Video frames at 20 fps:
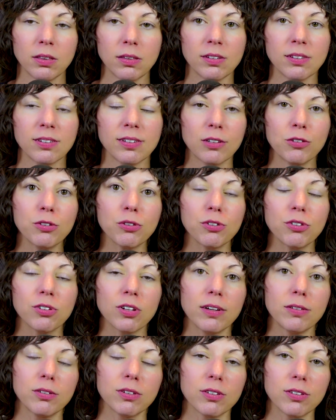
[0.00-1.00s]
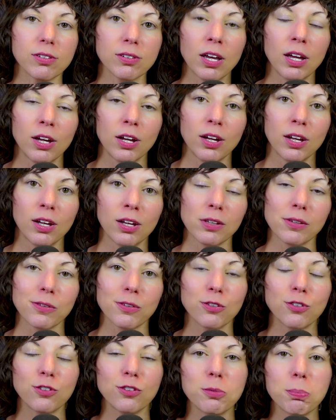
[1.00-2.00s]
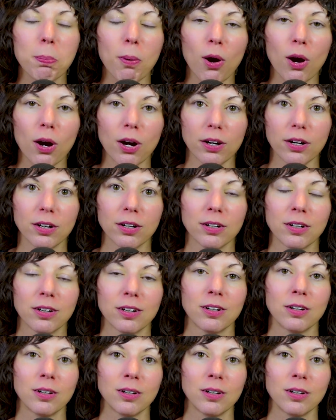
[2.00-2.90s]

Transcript: These exercises spark